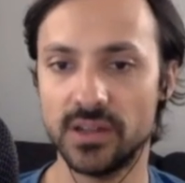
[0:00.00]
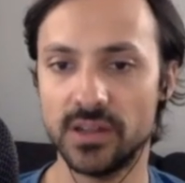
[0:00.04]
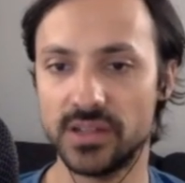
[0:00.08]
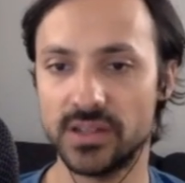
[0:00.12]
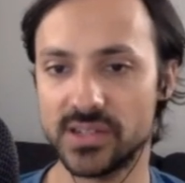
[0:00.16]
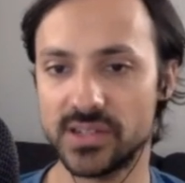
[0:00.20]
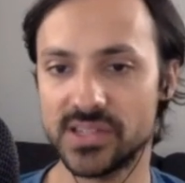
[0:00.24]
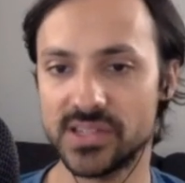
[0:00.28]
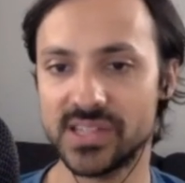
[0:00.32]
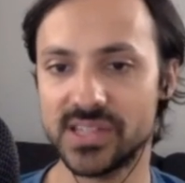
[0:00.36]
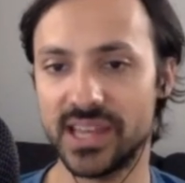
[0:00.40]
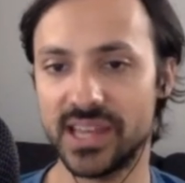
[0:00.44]

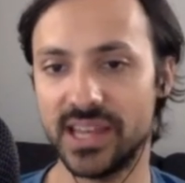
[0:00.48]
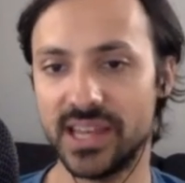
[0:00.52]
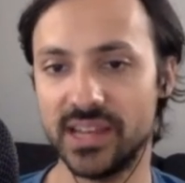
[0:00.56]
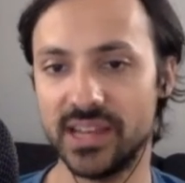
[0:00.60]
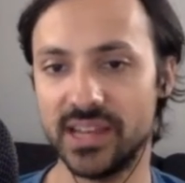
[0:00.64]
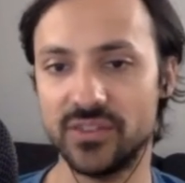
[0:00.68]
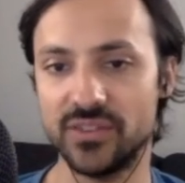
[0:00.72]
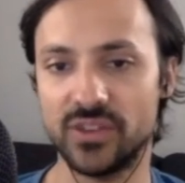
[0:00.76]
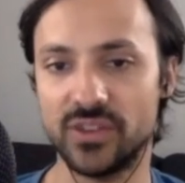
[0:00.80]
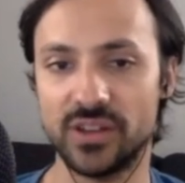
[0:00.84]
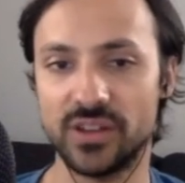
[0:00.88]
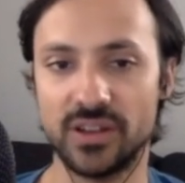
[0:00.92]

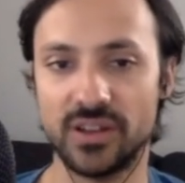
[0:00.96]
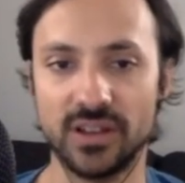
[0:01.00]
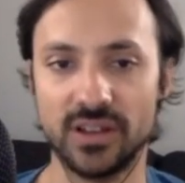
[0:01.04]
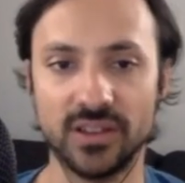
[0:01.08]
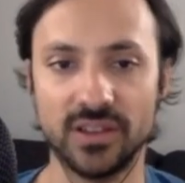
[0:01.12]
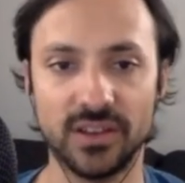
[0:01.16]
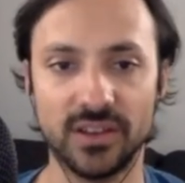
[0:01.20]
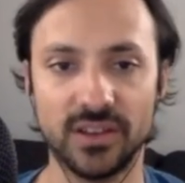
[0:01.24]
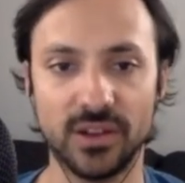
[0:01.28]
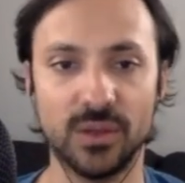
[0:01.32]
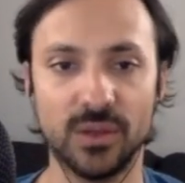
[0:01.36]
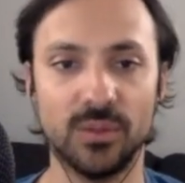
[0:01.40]
stage, and a
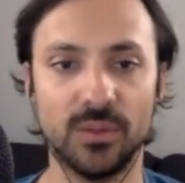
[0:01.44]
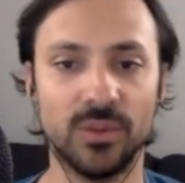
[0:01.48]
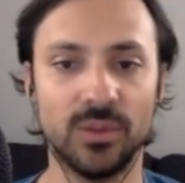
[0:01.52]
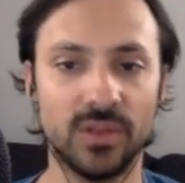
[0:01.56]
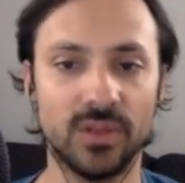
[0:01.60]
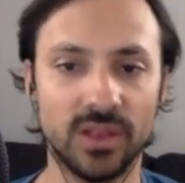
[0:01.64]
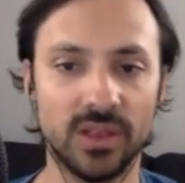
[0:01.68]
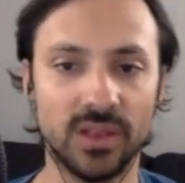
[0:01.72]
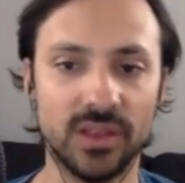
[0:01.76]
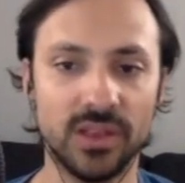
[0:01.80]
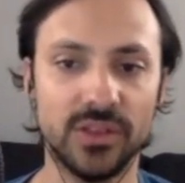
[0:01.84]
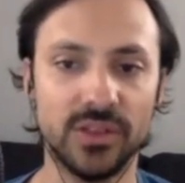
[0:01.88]
little,
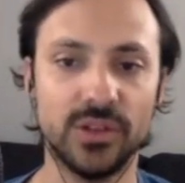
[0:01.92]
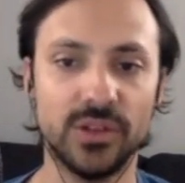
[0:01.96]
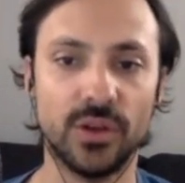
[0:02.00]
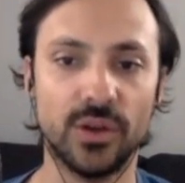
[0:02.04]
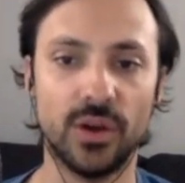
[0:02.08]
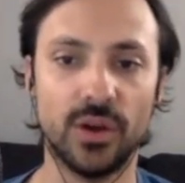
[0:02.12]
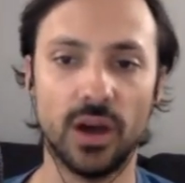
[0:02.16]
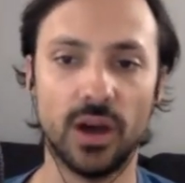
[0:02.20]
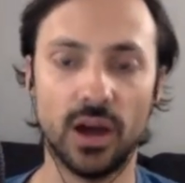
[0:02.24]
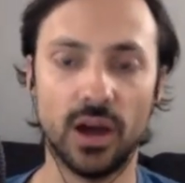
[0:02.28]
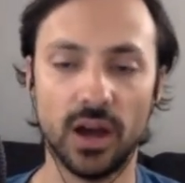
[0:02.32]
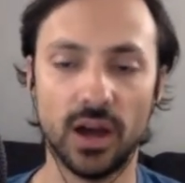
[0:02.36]

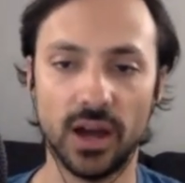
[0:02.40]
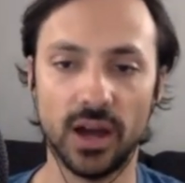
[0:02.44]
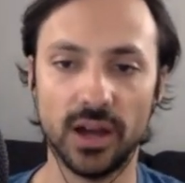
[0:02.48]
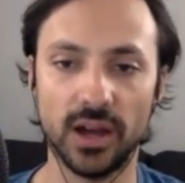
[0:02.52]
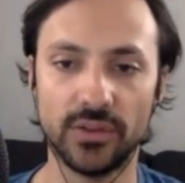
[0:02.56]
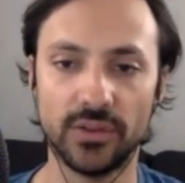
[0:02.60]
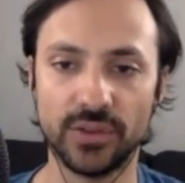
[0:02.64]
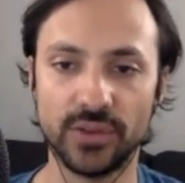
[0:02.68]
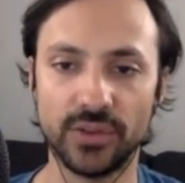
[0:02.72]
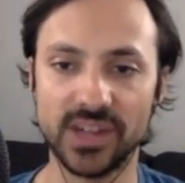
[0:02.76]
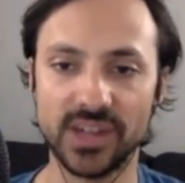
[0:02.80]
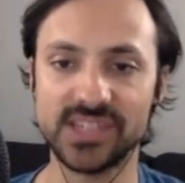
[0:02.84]

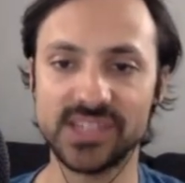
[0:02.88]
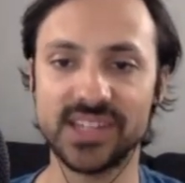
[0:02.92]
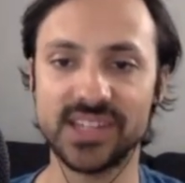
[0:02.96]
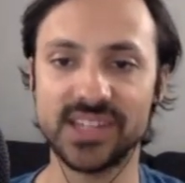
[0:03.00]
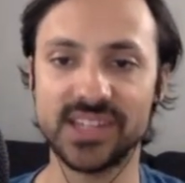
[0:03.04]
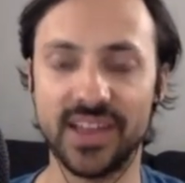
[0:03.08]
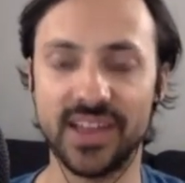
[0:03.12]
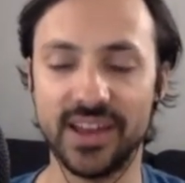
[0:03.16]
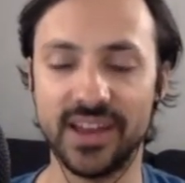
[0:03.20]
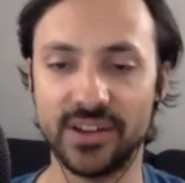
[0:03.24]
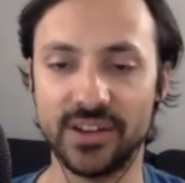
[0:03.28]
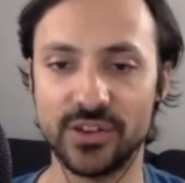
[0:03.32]
raising
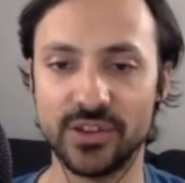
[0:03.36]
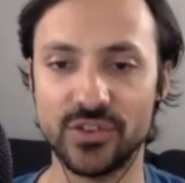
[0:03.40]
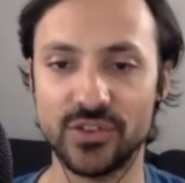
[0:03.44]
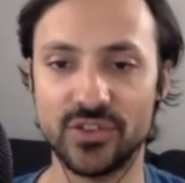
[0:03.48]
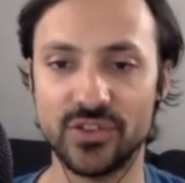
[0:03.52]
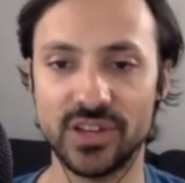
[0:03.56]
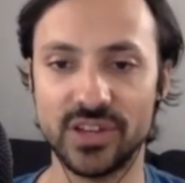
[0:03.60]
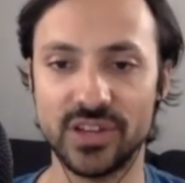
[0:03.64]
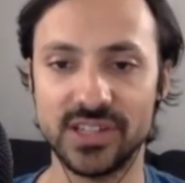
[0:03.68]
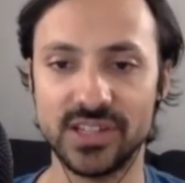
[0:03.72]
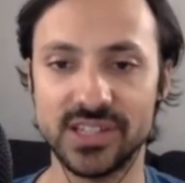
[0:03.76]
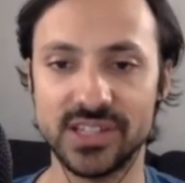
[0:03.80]
the
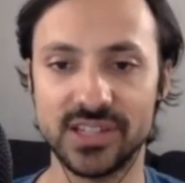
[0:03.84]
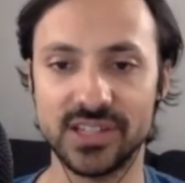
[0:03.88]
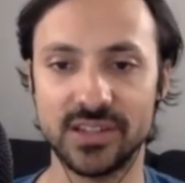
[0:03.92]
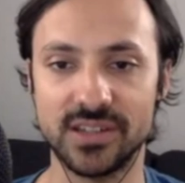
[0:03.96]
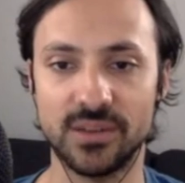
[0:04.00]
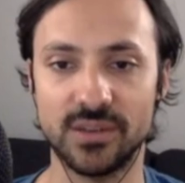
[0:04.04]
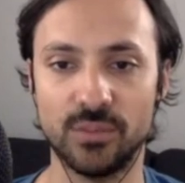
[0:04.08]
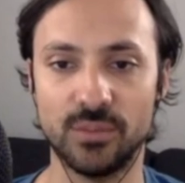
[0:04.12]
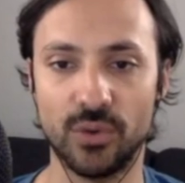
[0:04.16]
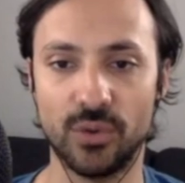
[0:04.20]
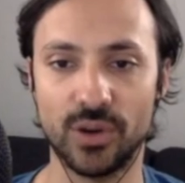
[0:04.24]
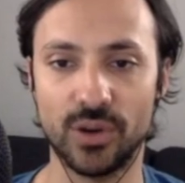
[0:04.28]
energy
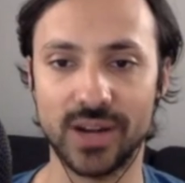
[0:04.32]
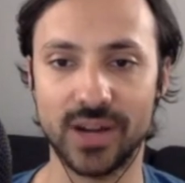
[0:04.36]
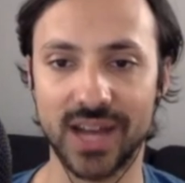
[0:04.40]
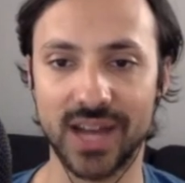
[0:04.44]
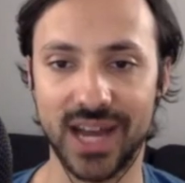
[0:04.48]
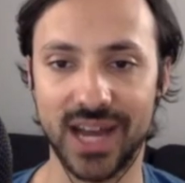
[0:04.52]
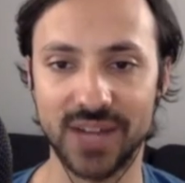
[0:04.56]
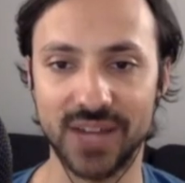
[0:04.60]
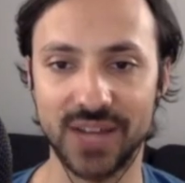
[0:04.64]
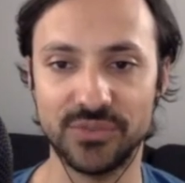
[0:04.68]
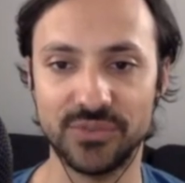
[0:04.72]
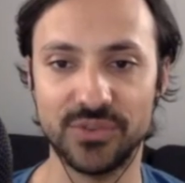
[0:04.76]
to more
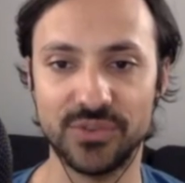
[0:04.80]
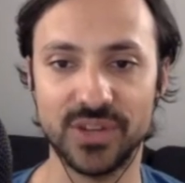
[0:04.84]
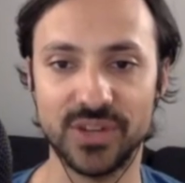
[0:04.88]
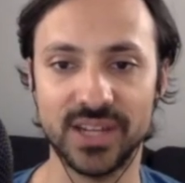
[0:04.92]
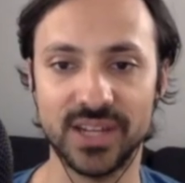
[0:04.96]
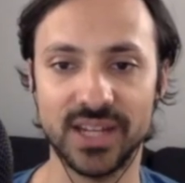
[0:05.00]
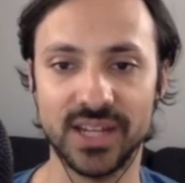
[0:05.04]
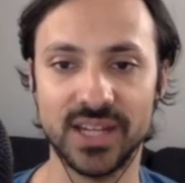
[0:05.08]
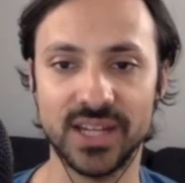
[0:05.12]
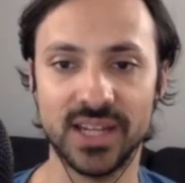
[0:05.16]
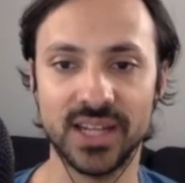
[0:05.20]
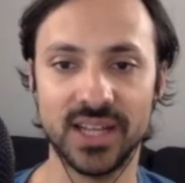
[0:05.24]

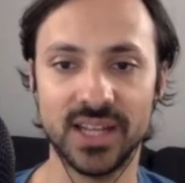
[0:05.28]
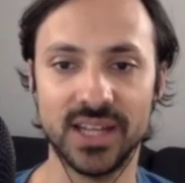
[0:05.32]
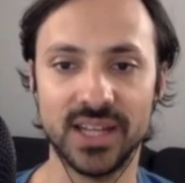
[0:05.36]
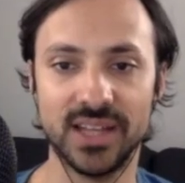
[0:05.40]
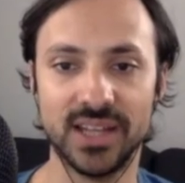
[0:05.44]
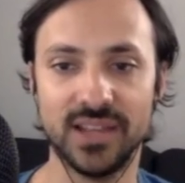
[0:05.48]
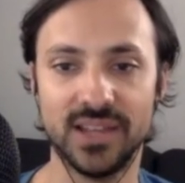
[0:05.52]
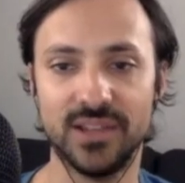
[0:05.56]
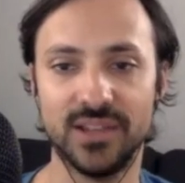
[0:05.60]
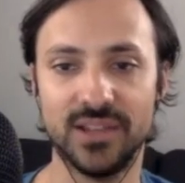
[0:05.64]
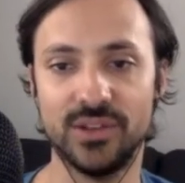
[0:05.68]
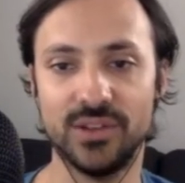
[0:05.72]
confident,
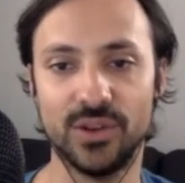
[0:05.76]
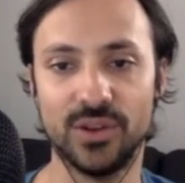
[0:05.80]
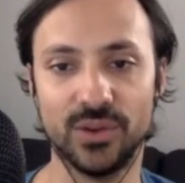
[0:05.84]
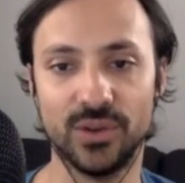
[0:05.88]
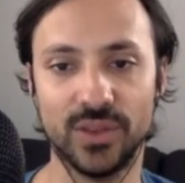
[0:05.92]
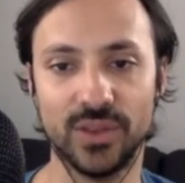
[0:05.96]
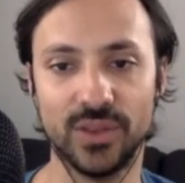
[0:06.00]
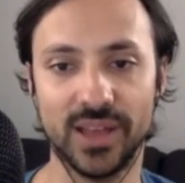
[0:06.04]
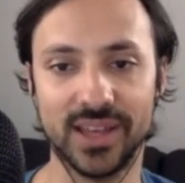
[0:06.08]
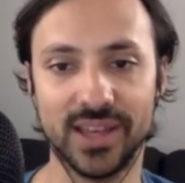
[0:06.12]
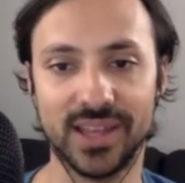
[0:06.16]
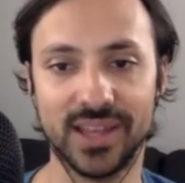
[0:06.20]

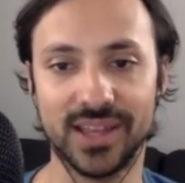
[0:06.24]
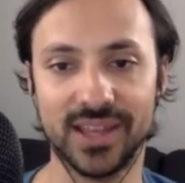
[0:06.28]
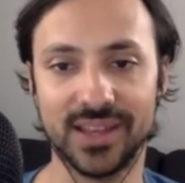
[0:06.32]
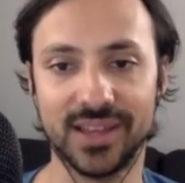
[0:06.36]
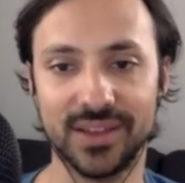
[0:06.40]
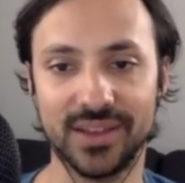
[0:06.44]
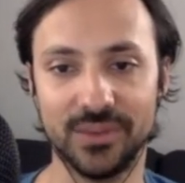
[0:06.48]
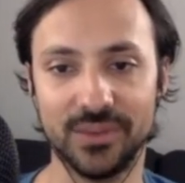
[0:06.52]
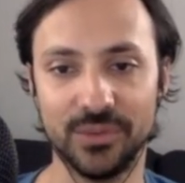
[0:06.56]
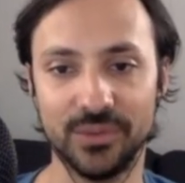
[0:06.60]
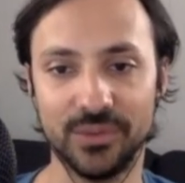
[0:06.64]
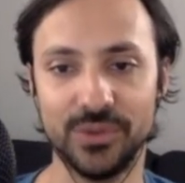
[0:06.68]
like
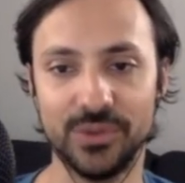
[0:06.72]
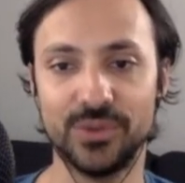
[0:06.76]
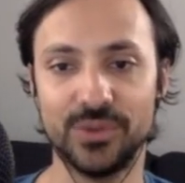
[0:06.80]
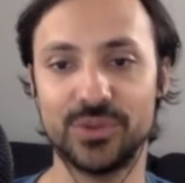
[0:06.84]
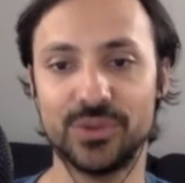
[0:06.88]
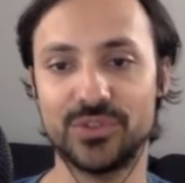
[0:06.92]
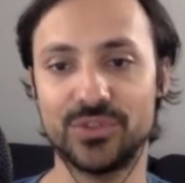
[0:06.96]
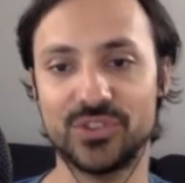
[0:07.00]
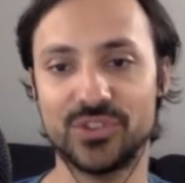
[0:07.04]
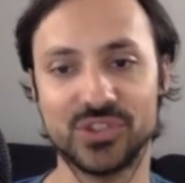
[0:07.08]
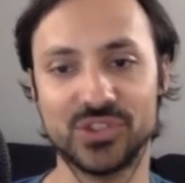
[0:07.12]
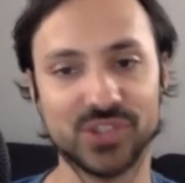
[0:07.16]
when you
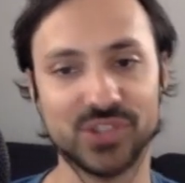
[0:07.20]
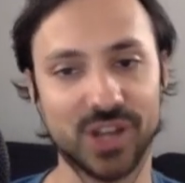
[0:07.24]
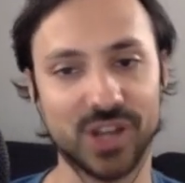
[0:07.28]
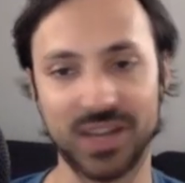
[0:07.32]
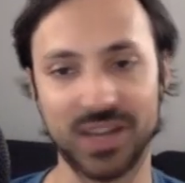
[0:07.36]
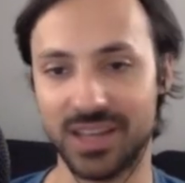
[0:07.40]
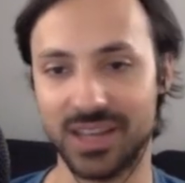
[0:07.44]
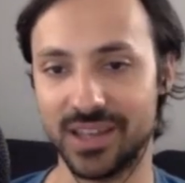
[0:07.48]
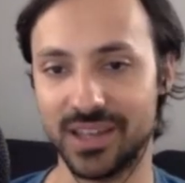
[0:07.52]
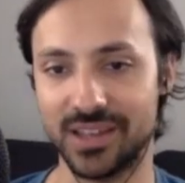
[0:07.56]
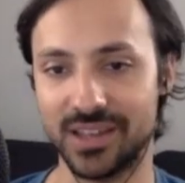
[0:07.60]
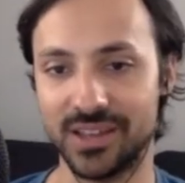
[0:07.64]
were just
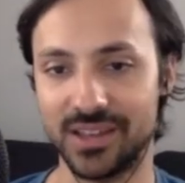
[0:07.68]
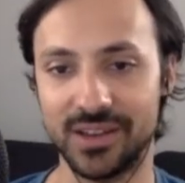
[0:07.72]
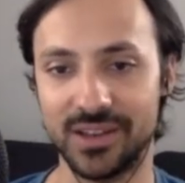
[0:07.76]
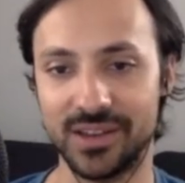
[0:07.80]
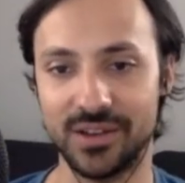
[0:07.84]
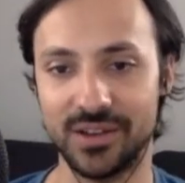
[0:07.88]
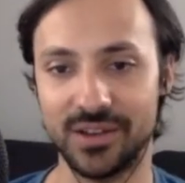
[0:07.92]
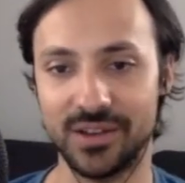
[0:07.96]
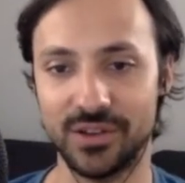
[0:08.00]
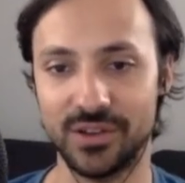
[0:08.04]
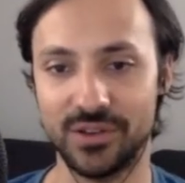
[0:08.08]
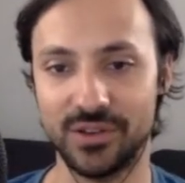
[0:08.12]
talking
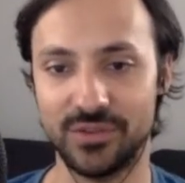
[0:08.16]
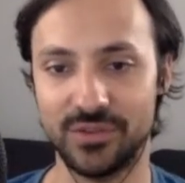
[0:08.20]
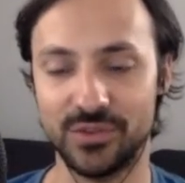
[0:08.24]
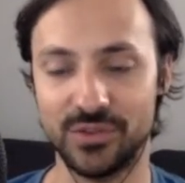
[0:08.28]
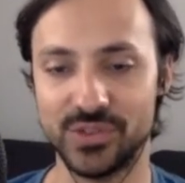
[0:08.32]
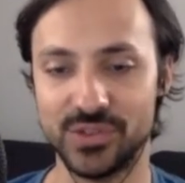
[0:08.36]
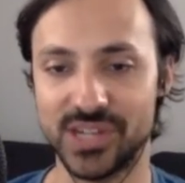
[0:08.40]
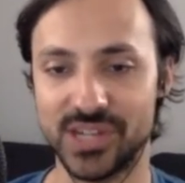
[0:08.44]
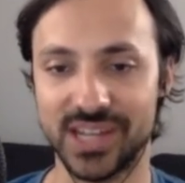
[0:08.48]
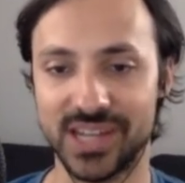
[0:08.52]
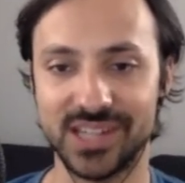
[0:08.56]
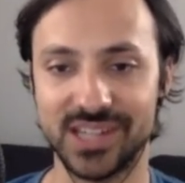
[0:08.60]
a few
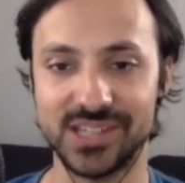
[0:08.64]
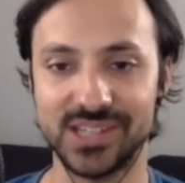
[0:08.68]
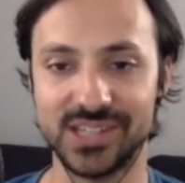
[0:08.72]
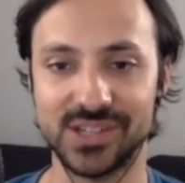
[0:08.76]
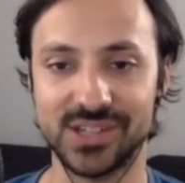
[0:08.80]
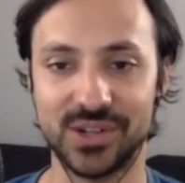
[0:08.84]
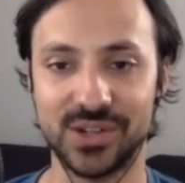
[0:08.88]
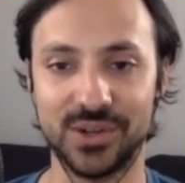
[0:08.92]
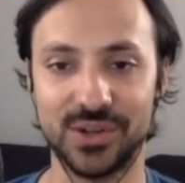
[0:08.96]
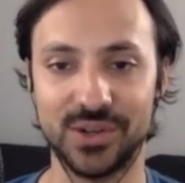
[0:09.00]
seconds ago,